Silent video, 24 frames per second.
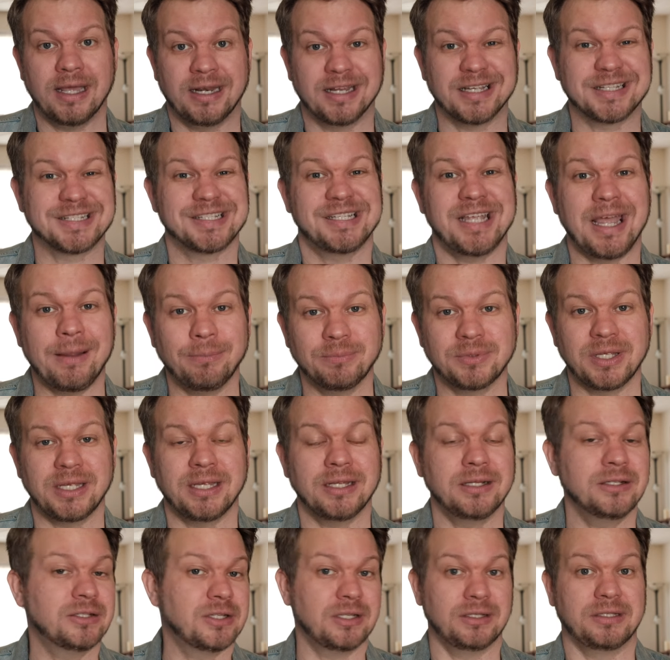and
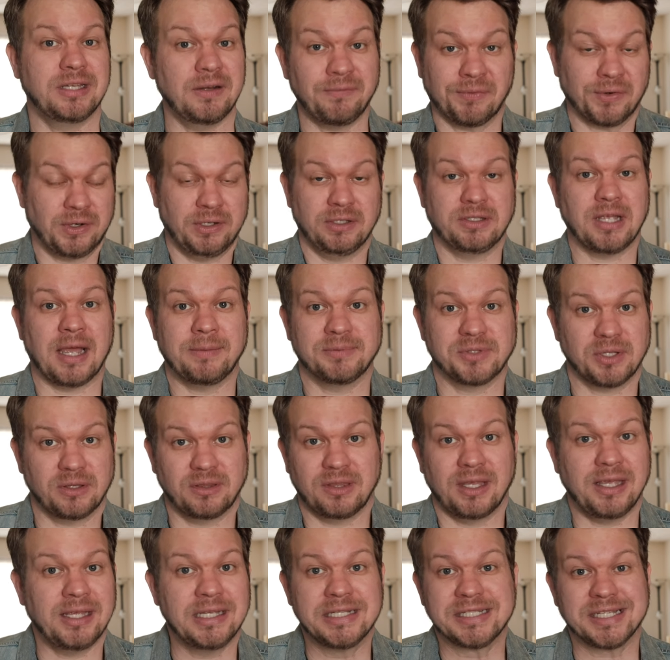accepting to different types of
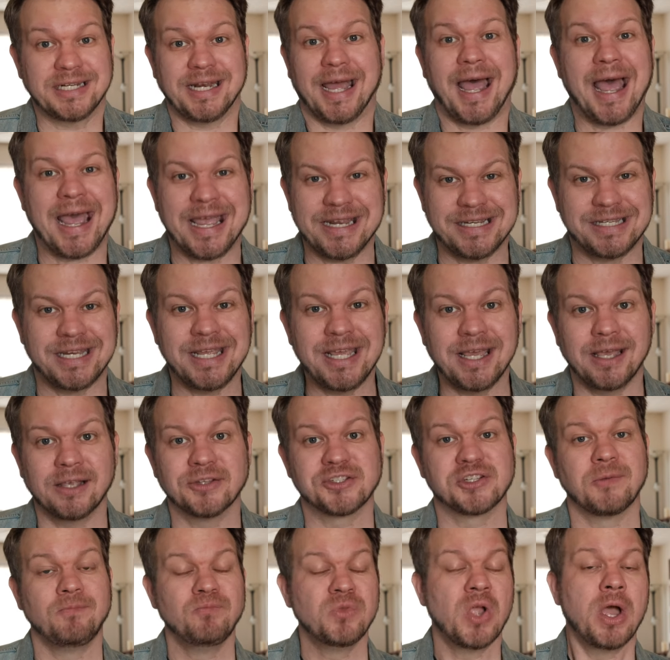things and
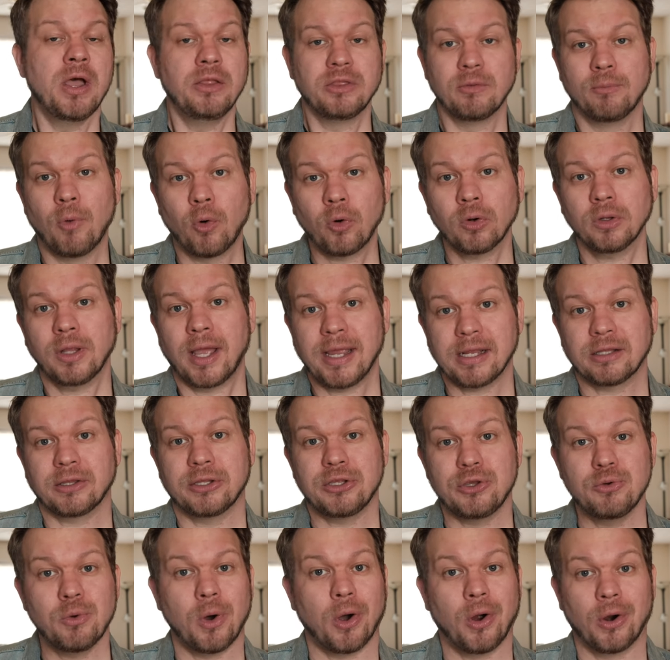ideas, the more
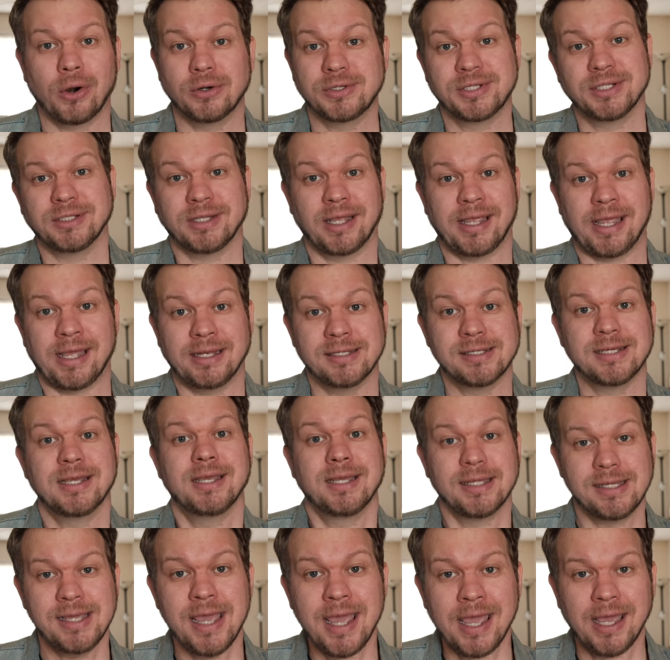likely you are to land
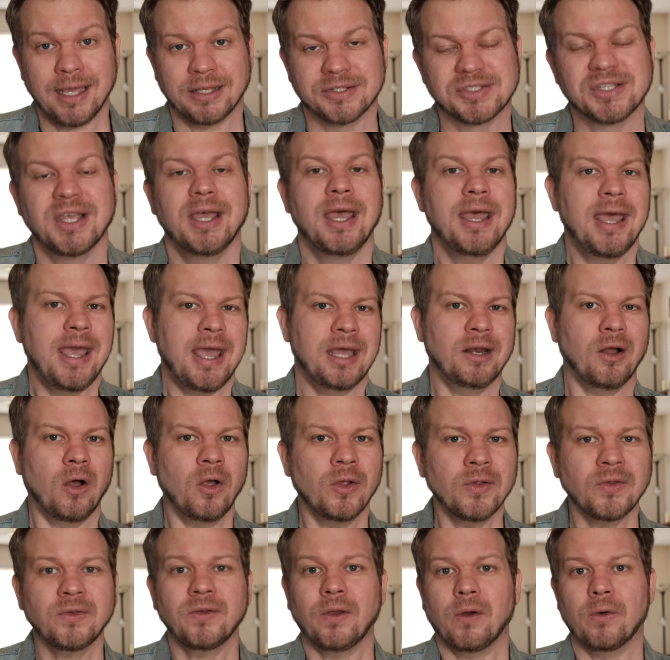gigs. And
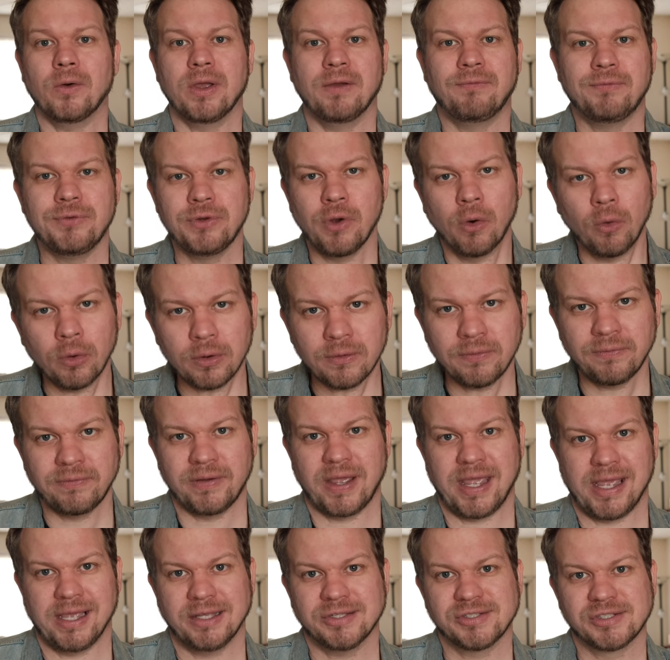also, if your
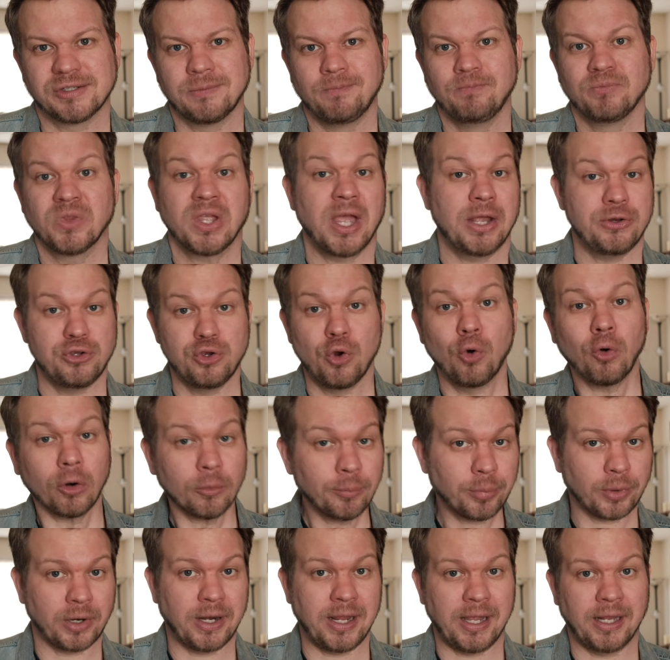face and your
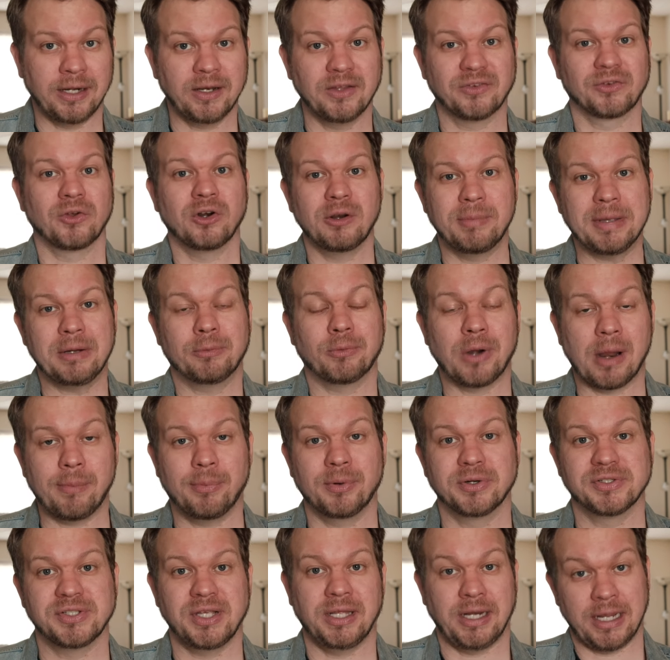brand is going to be
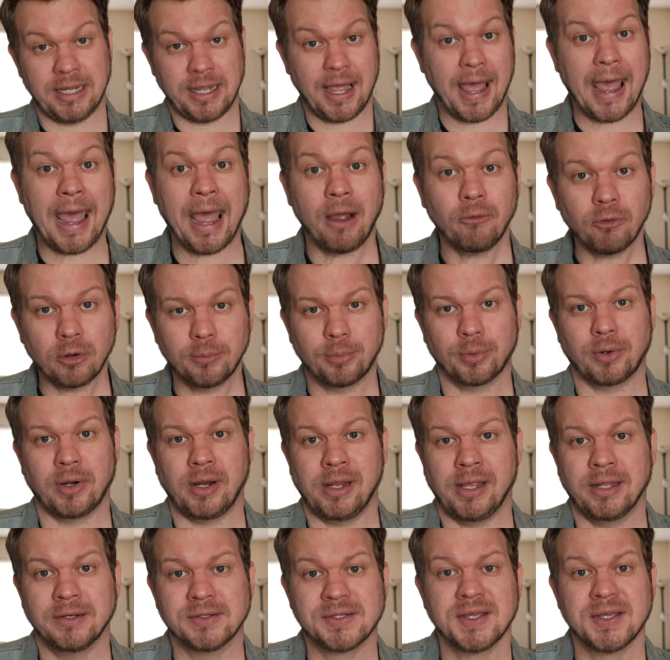representing our
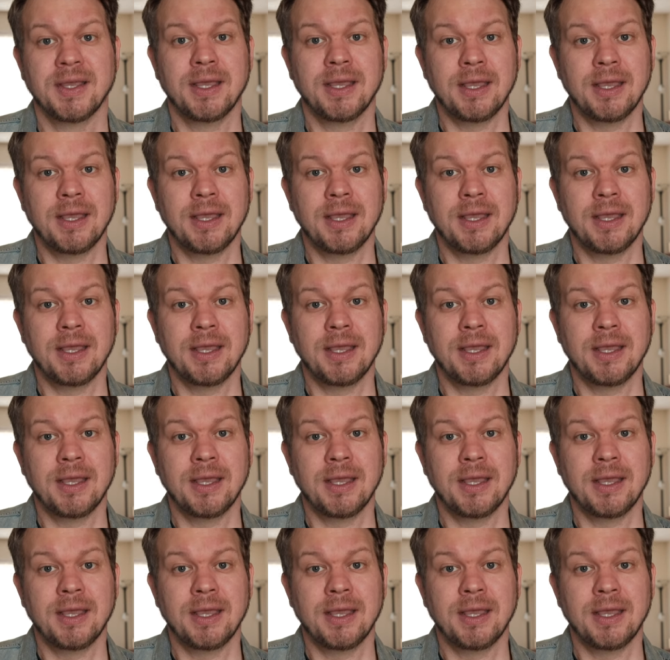brand,